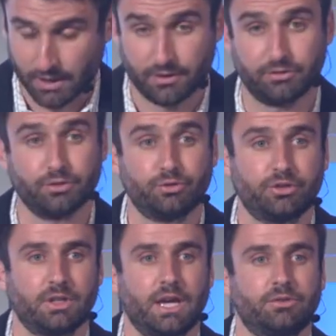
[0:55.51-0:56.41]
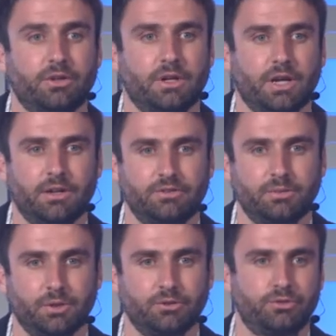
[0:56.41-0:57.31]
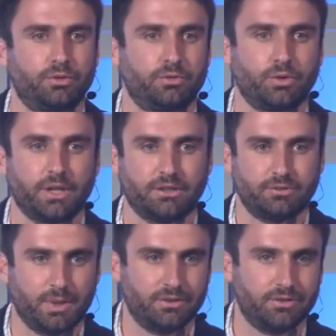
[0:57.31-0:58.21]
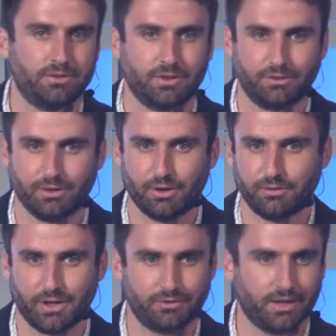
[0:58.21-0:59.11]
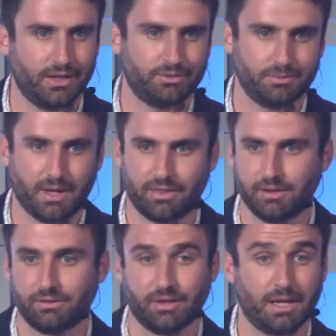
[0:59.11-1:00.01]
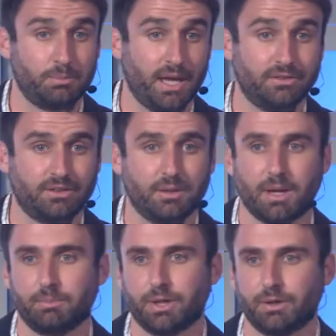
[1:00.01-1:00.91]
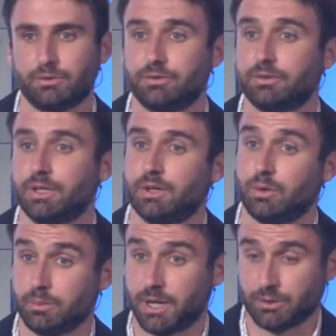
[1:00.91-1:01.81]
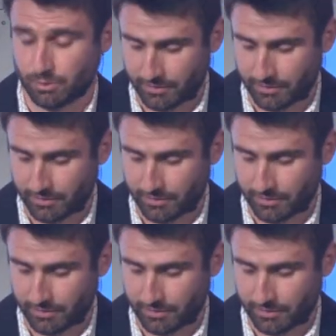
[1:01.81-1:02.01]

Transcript: This solution allows our customers to avoid expensive and slow verification methods like pay stub uploads or manual